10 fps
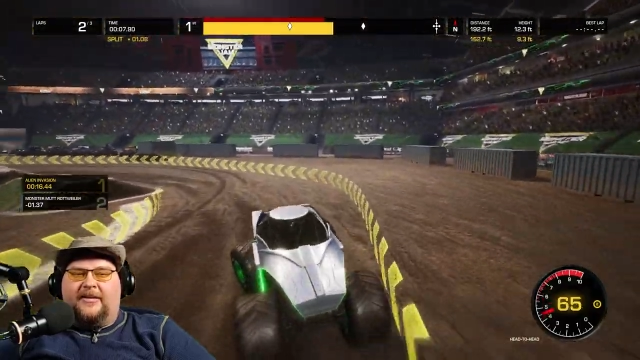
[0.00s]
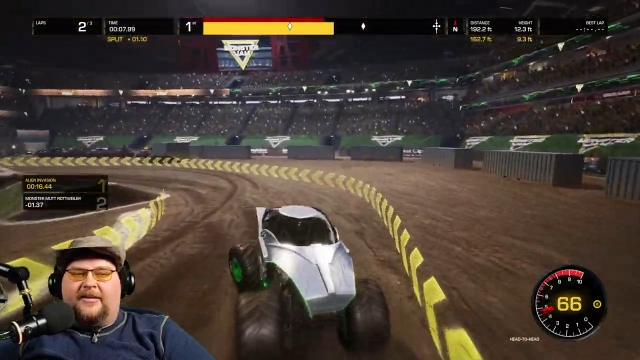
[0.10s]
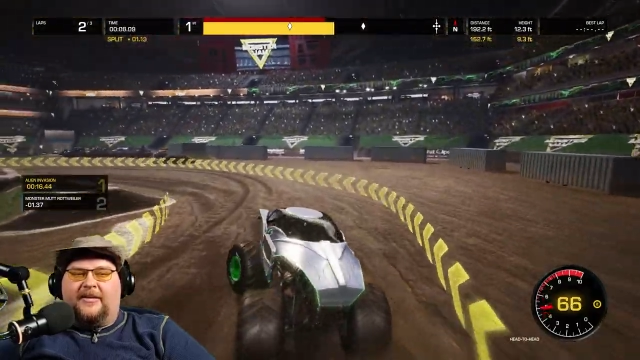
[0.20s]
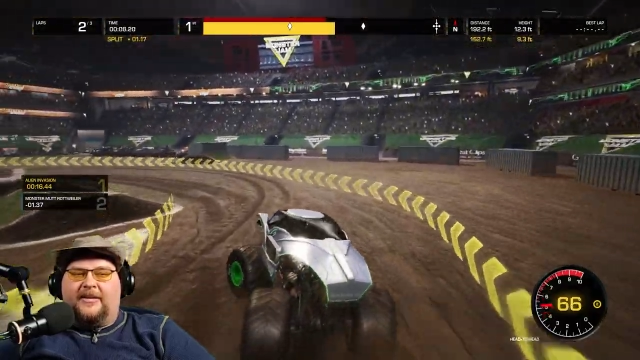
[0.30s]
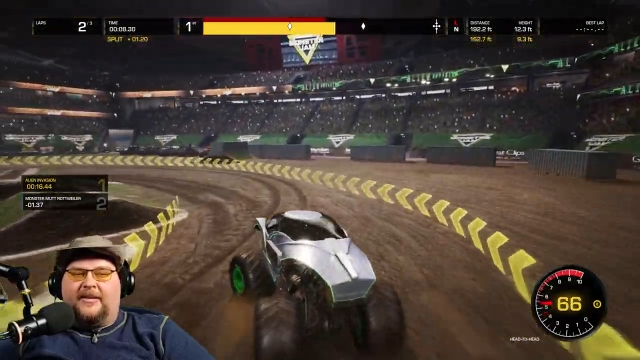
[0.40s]

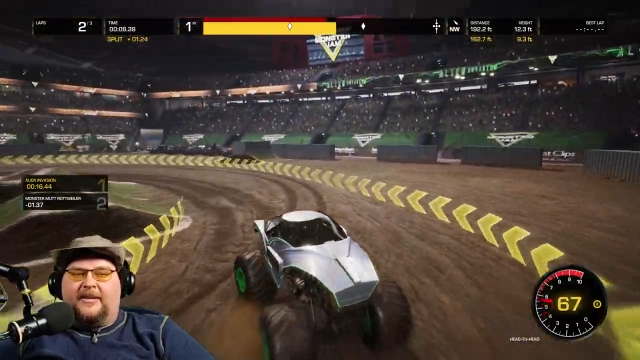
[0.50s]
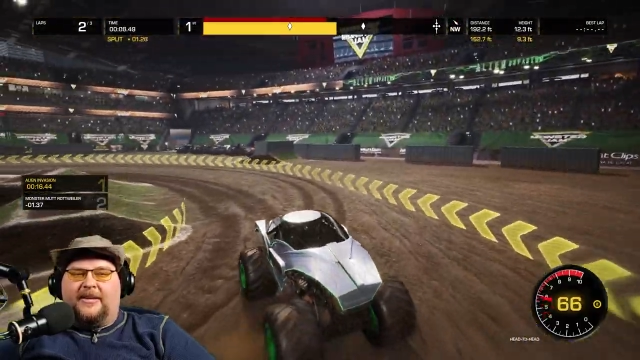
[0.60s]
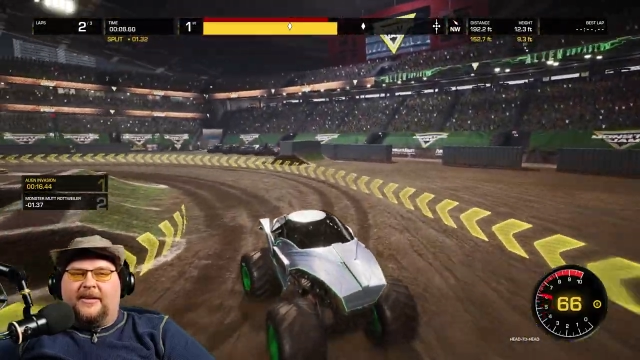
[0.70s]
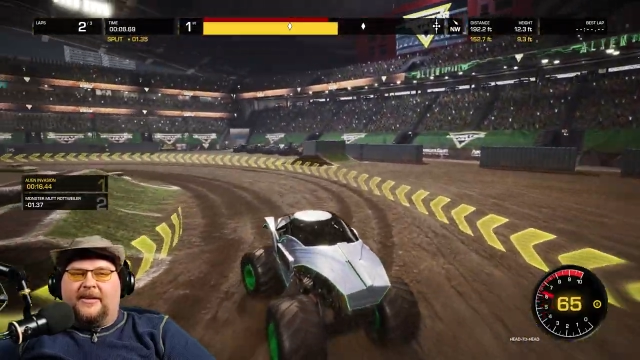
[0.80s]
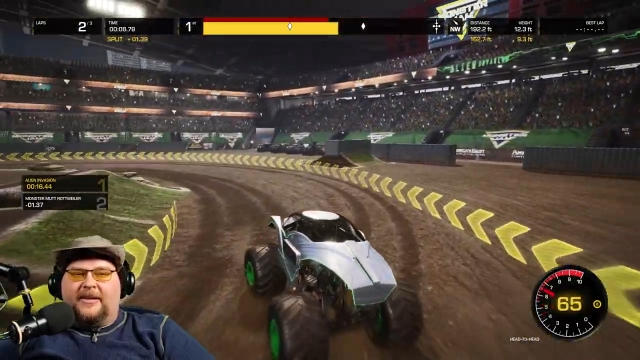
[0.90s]

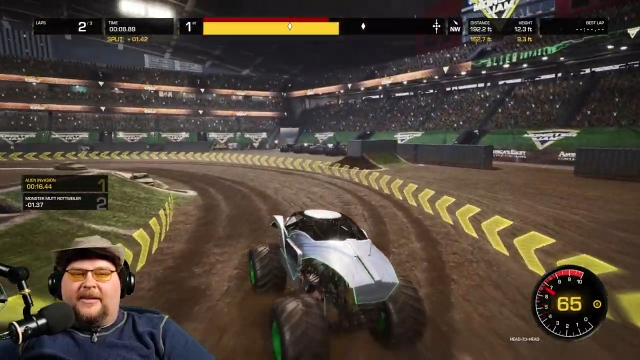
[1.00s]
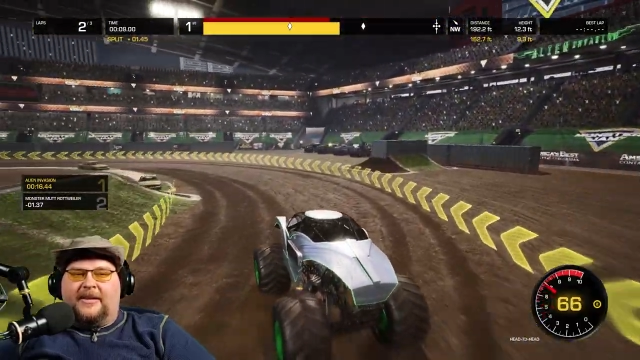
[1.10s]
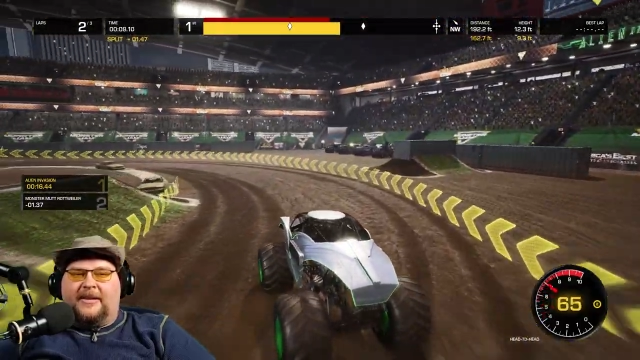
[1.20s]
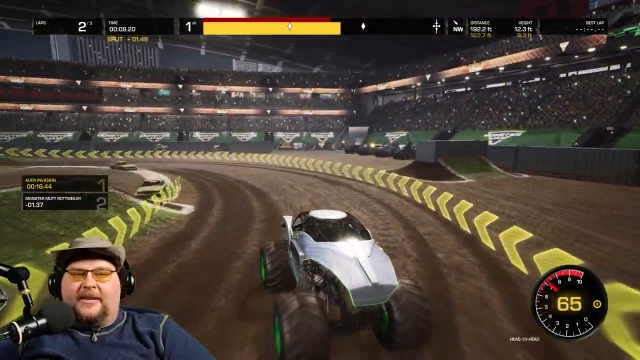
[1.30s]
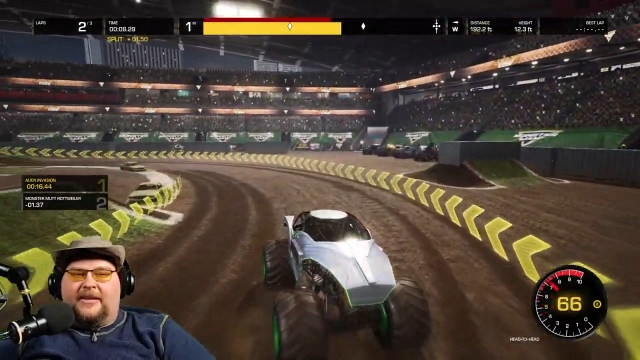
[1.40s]

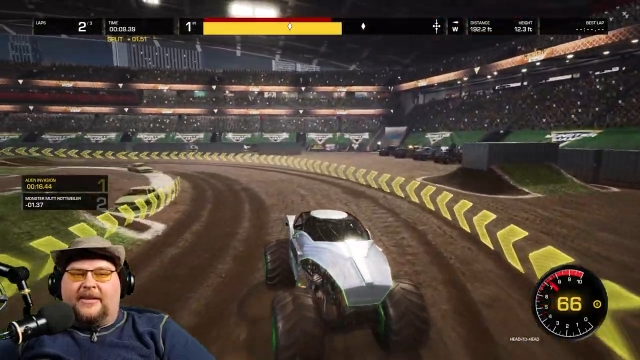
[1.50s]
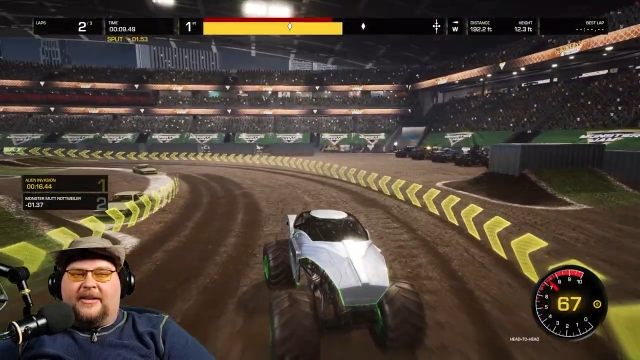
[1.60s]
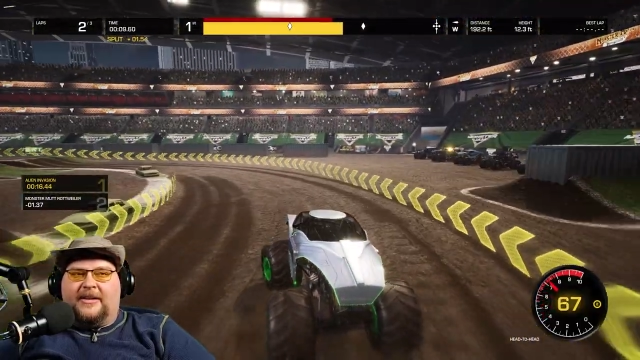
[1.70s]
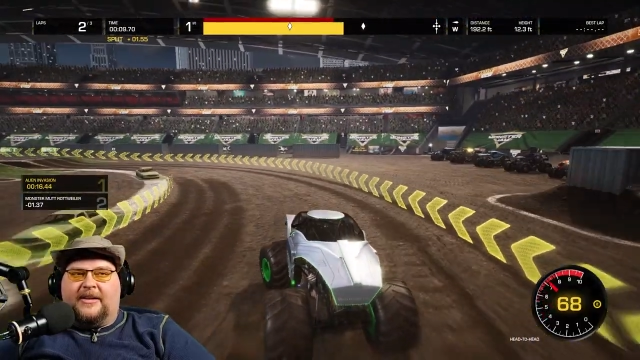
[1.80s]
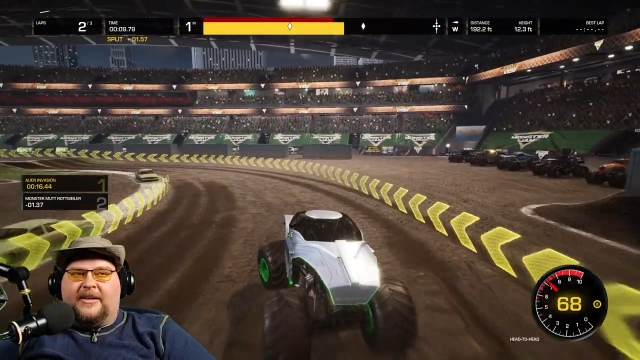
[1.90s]

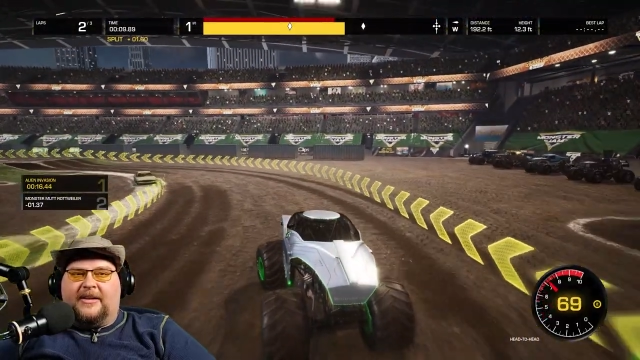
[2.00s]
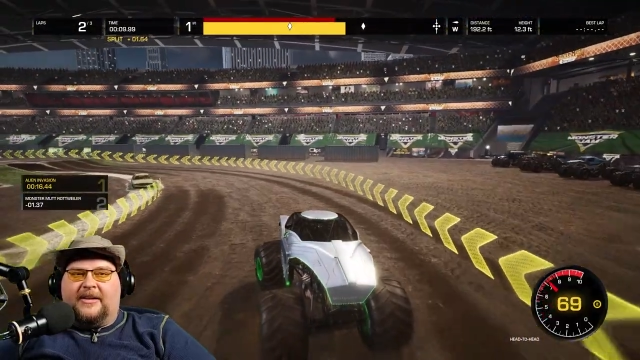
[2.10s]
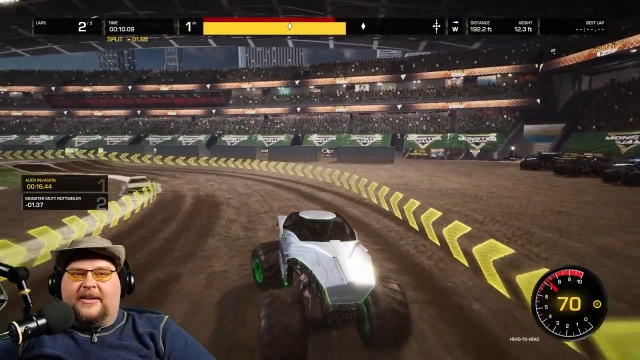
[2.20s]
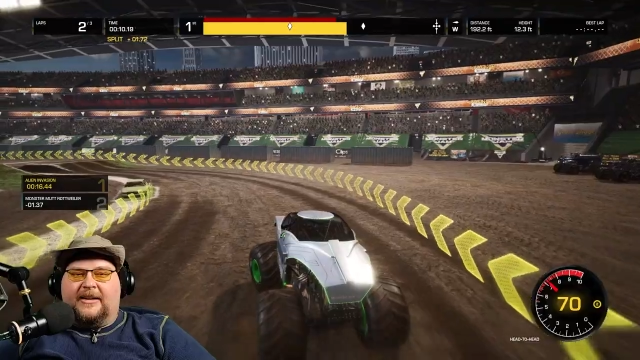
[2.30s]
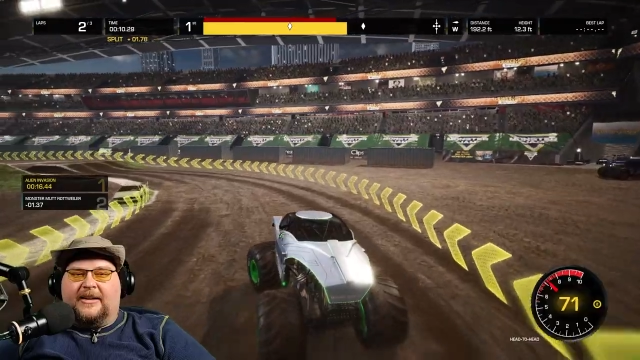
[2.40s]

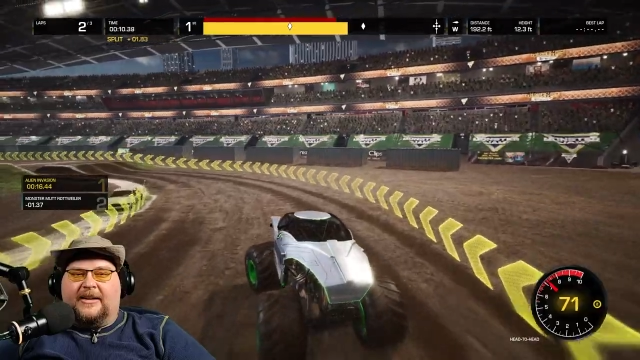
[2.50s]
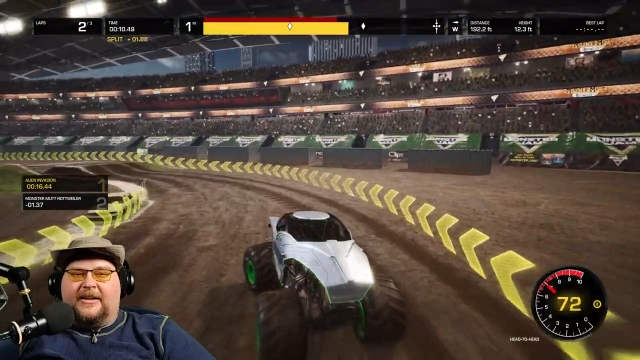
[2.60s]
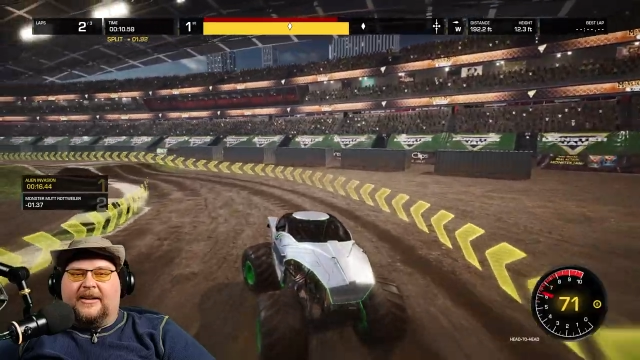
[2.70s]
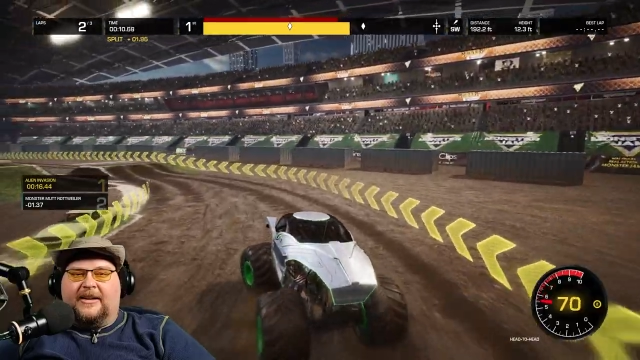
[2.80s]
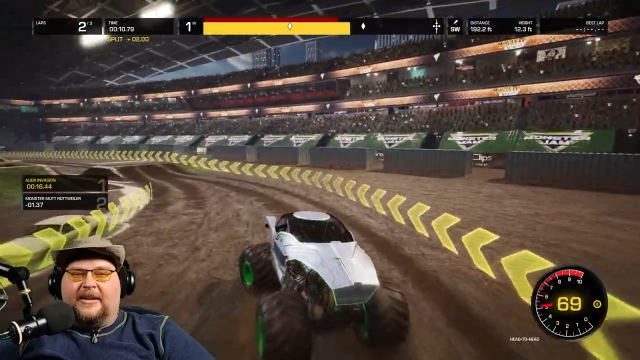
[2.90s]

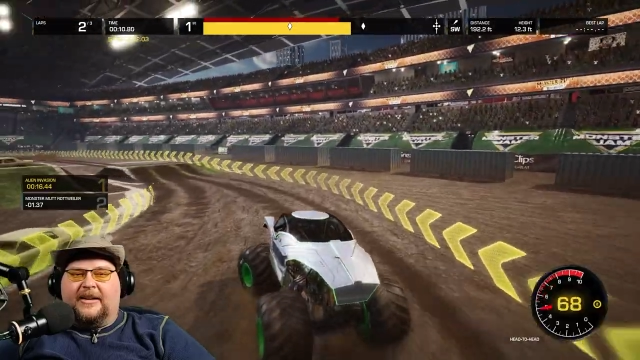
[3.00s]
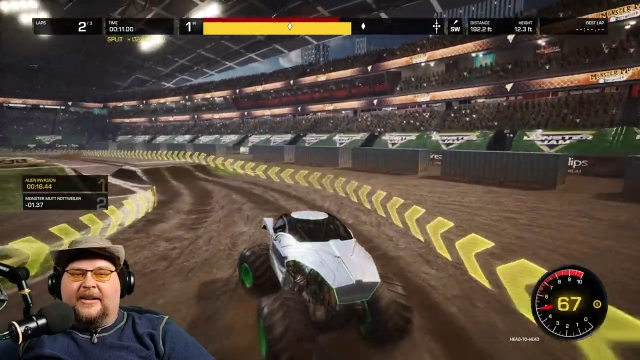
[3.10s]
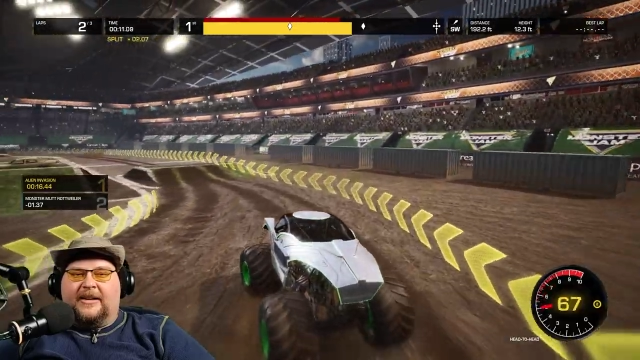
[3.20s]
Nobody speaks.